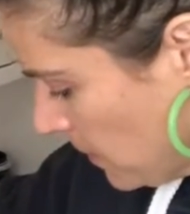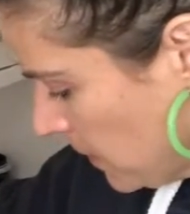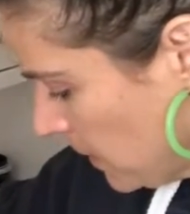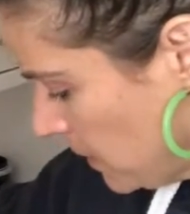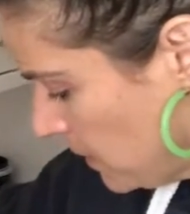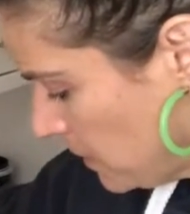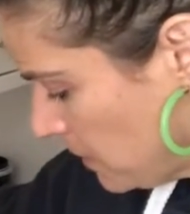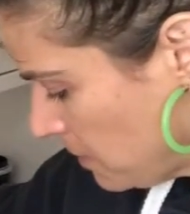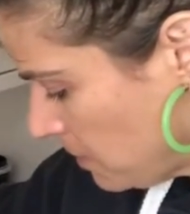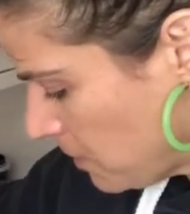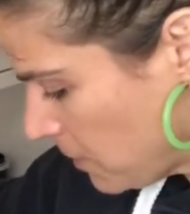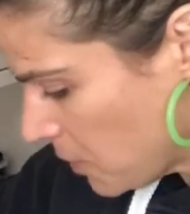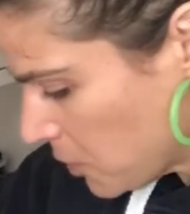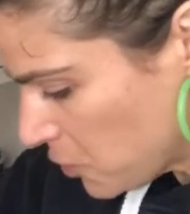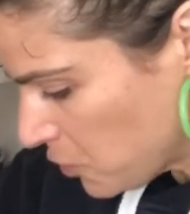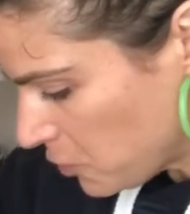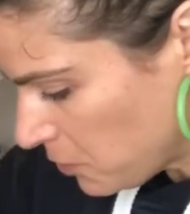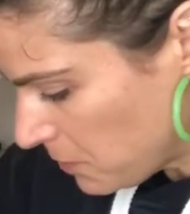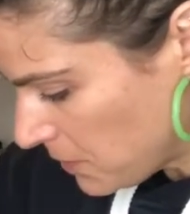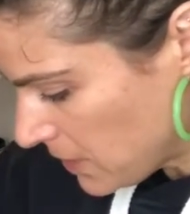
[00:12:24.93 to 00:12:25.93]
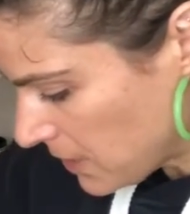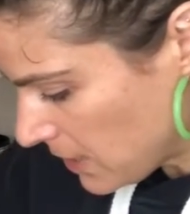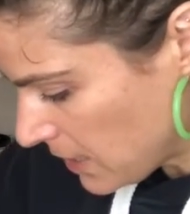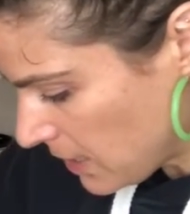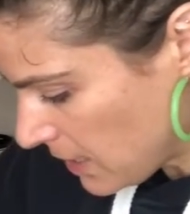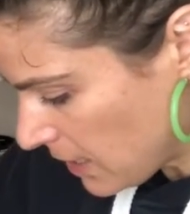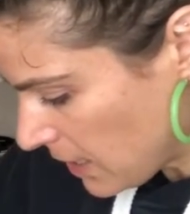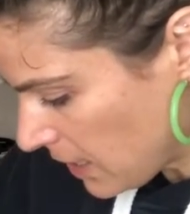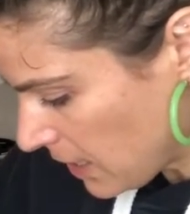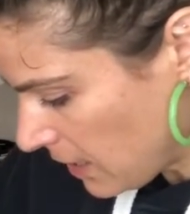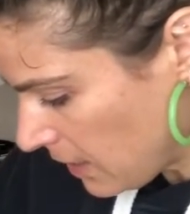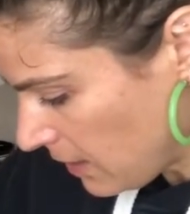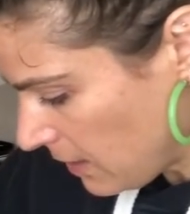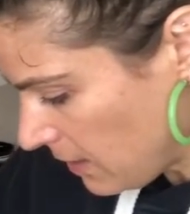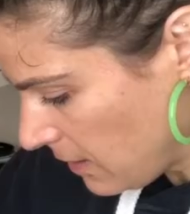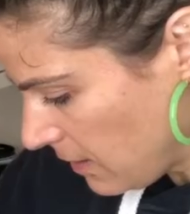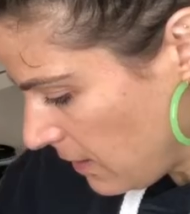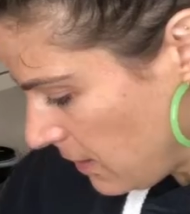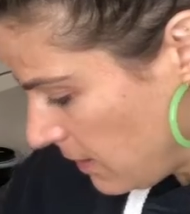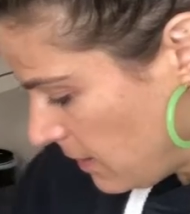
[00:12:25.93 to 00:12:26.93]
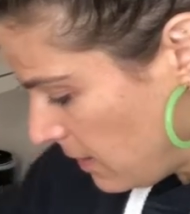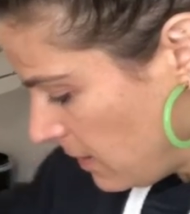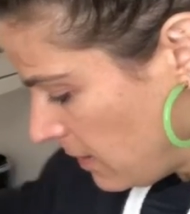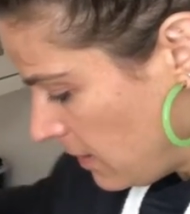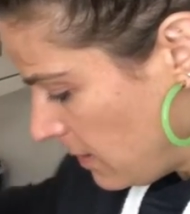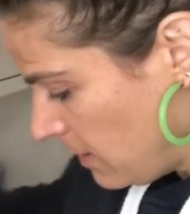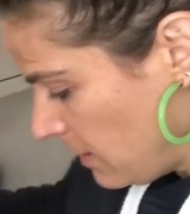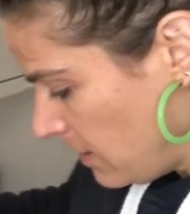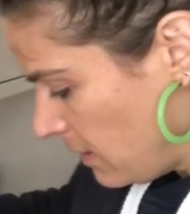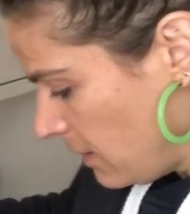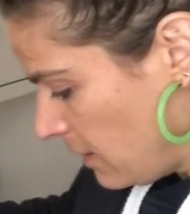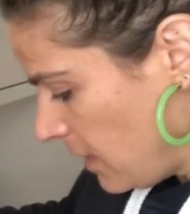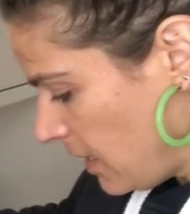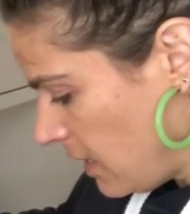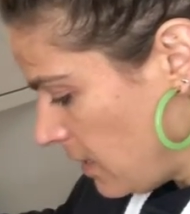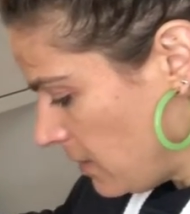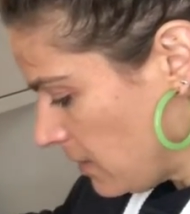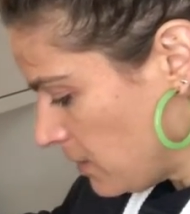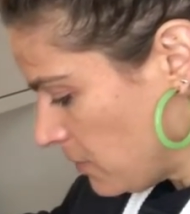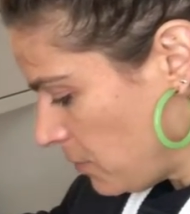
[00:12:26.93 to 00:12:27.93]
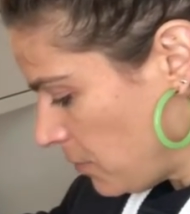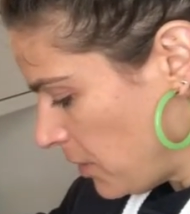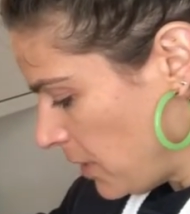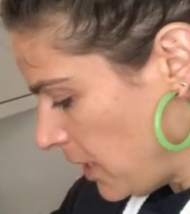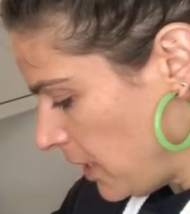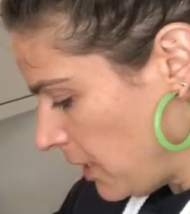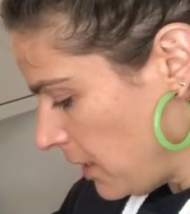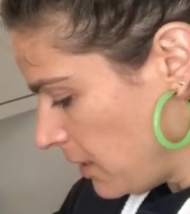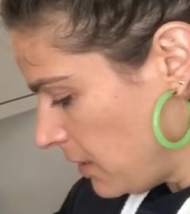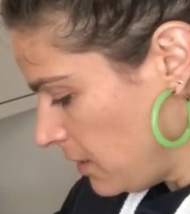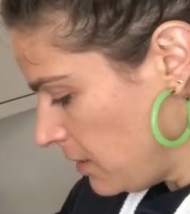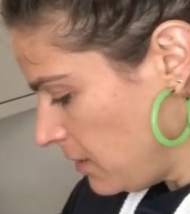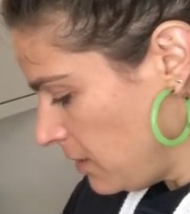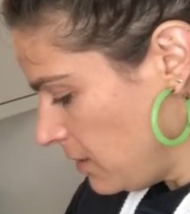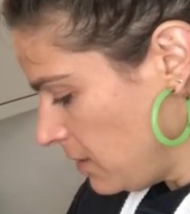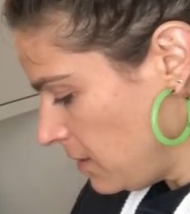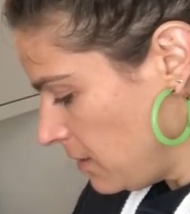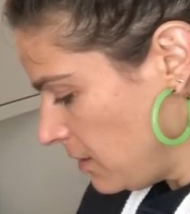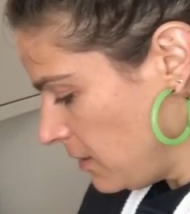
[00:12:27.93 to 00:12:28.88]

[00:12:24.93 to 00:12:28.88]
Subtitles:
some mushroom is in there. That looks pretty good.